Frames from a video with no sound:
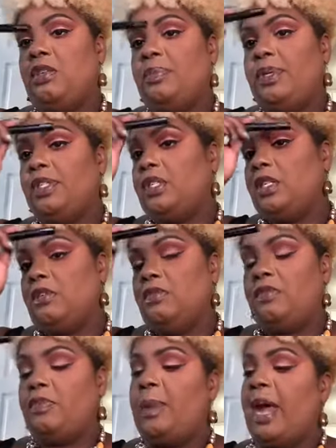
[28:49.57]
Puts the
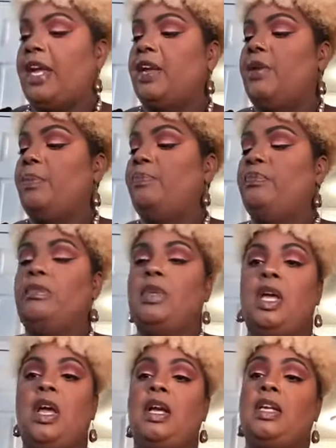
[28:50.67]
oomph back in them.
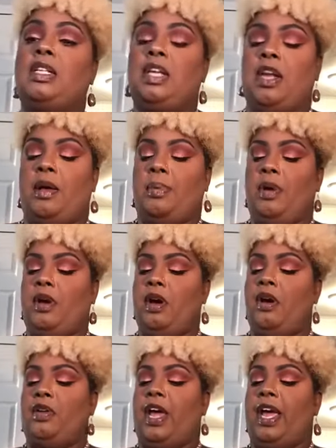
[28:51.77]
Clean up.
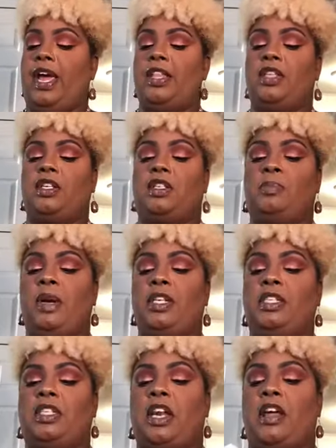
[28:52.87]
Okay, and then
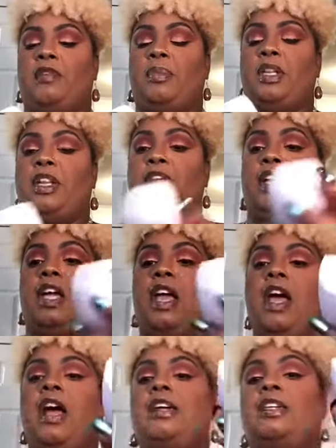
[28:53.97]
sponges that I've been loving.
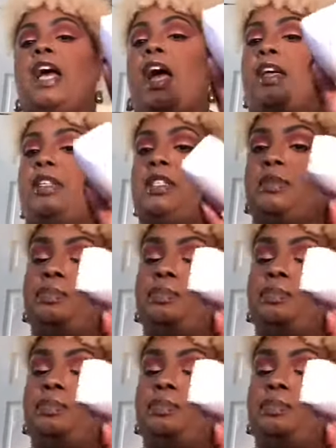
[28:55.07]
Guys,